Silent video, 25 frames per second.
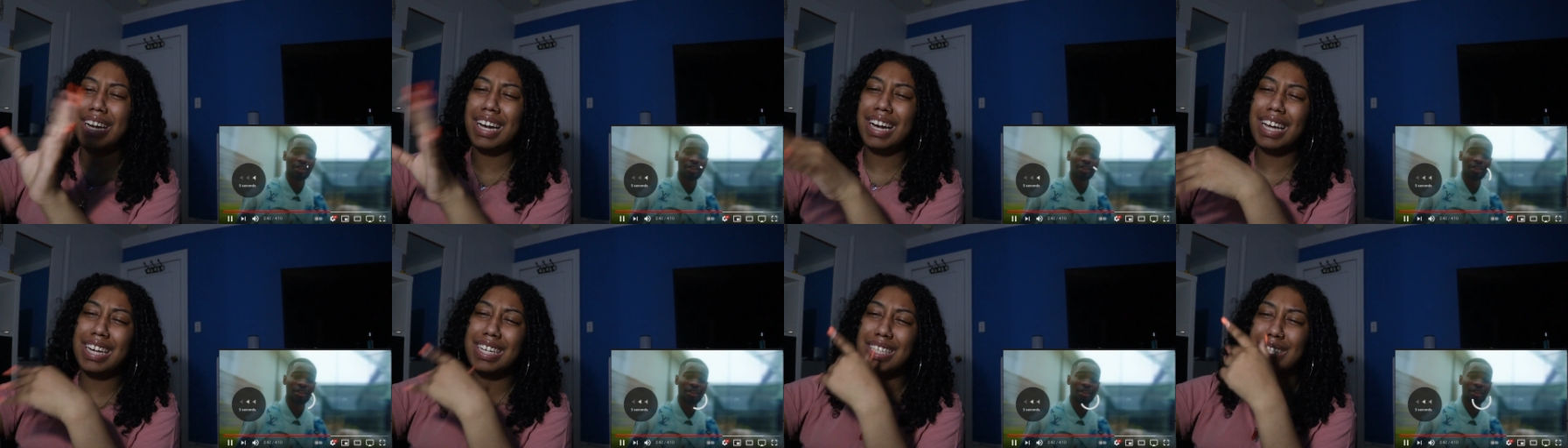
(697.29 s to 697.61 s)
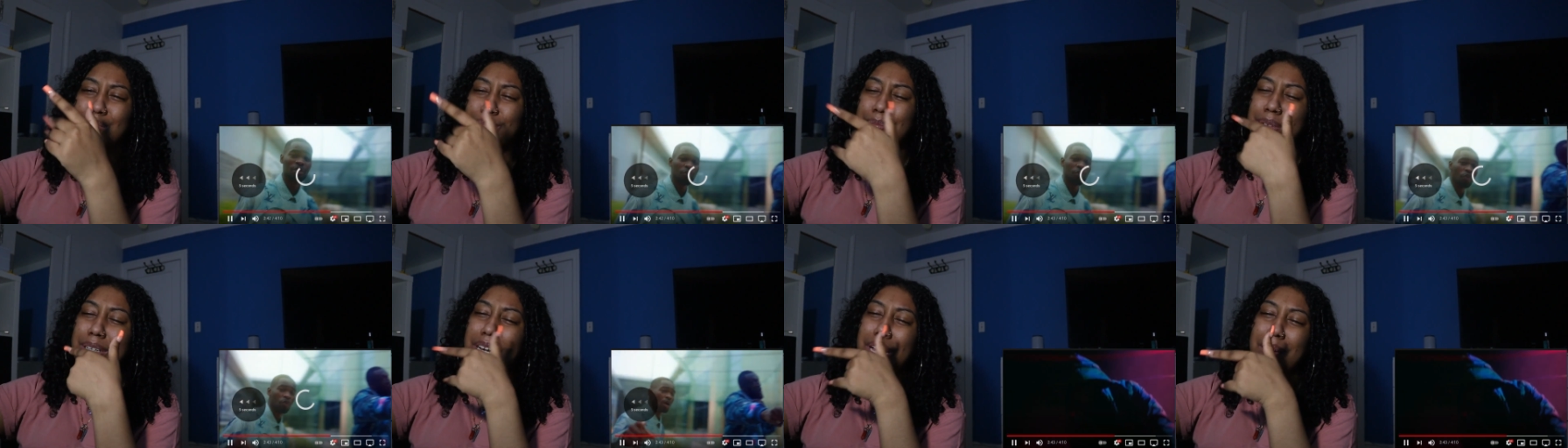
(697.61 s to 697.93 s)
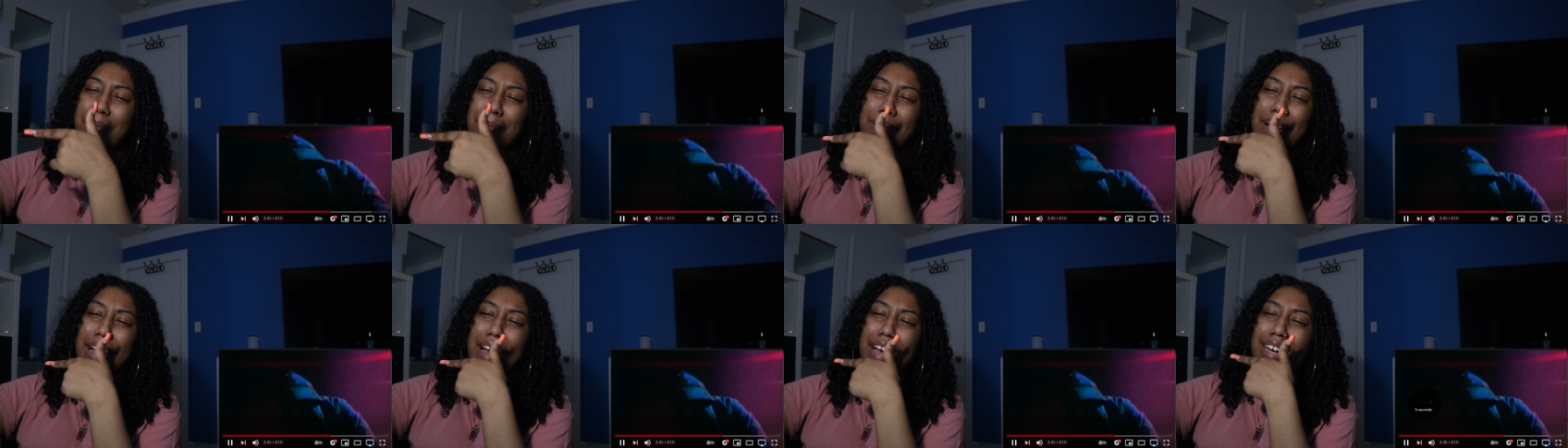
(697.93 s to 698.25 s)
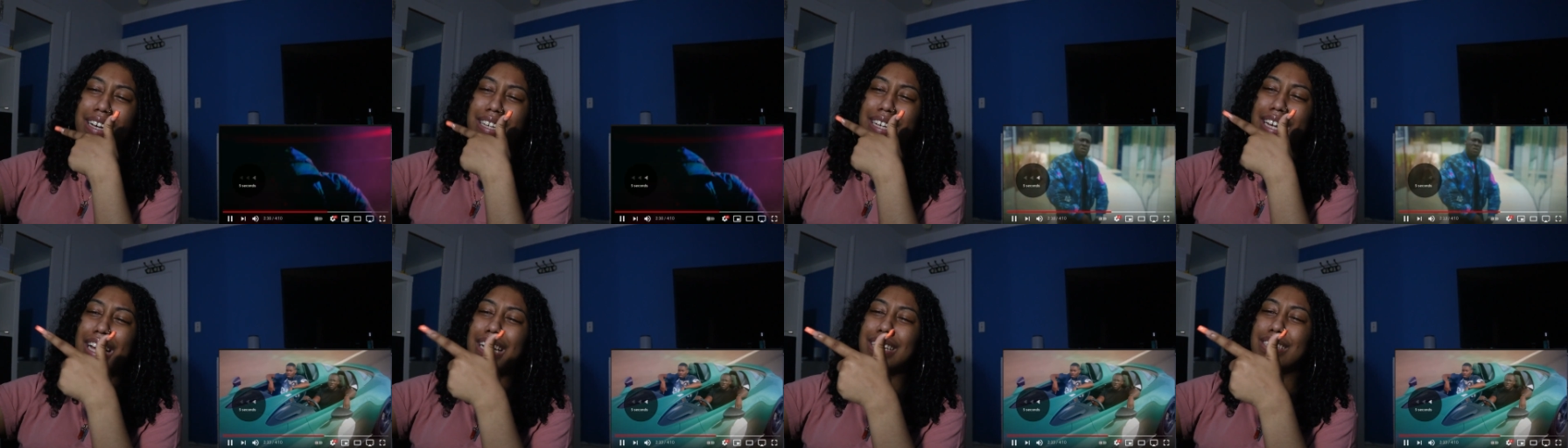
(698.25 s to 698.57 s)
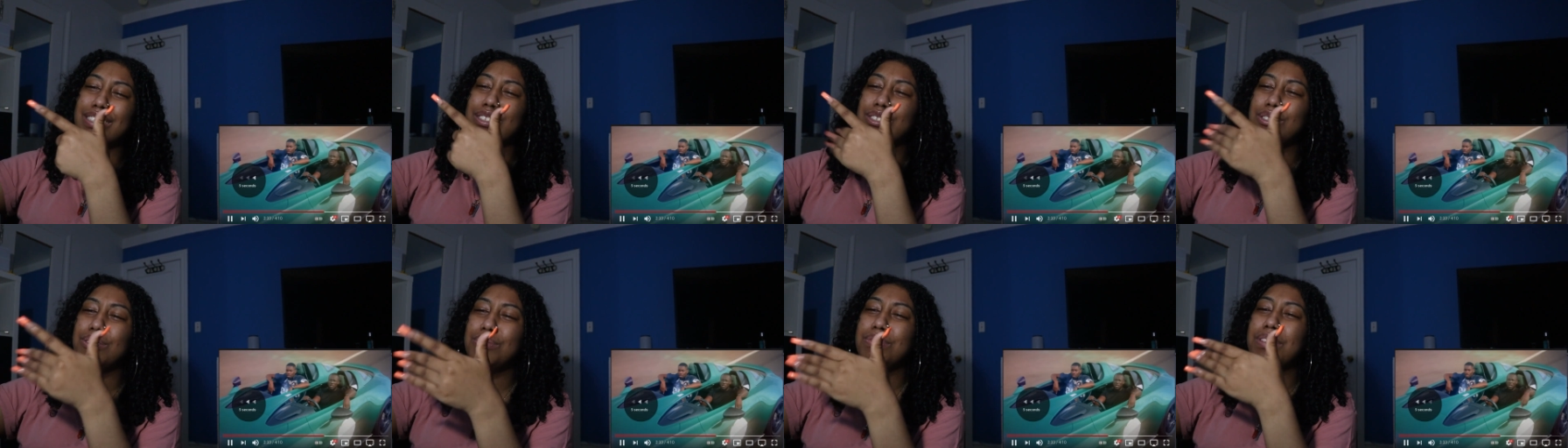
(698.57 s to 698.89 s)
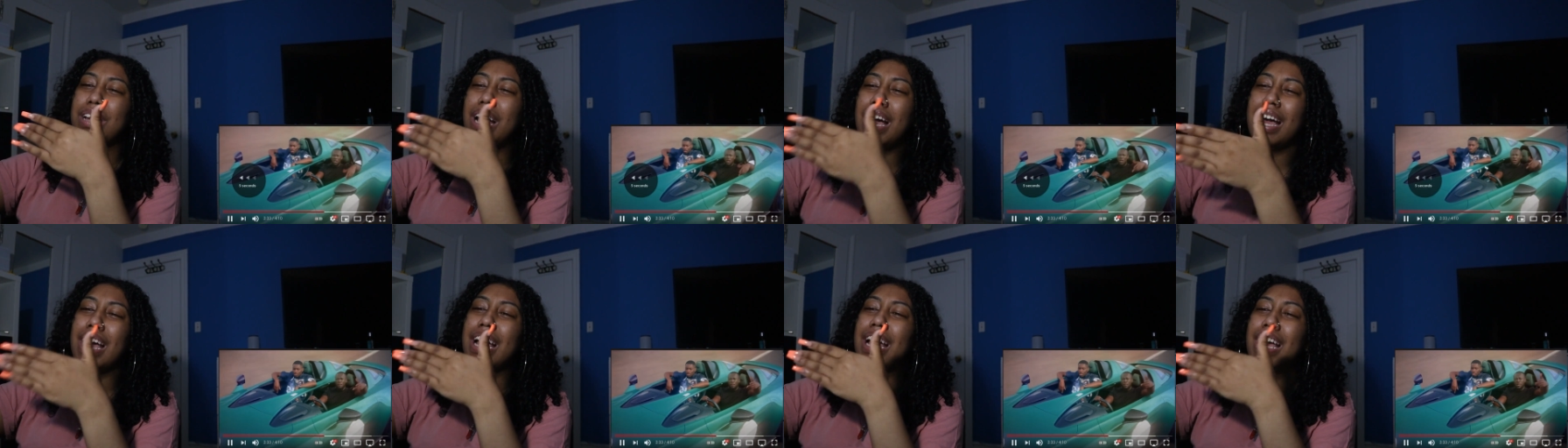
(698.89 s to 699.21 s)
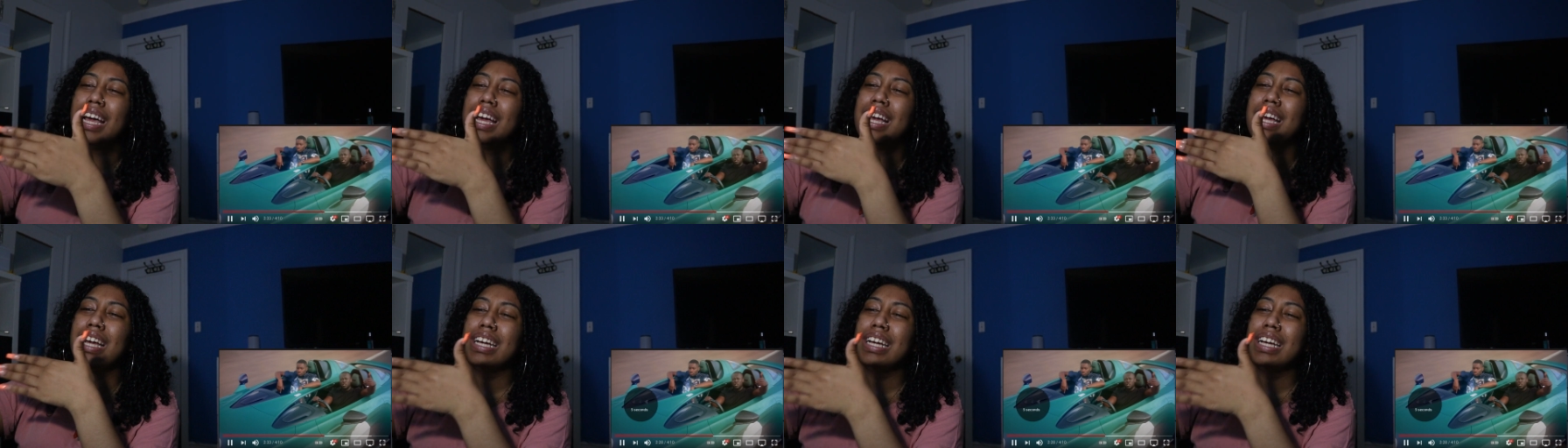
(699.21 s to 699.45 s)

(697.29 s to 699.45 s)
I gotta spin that back. Like, do you not.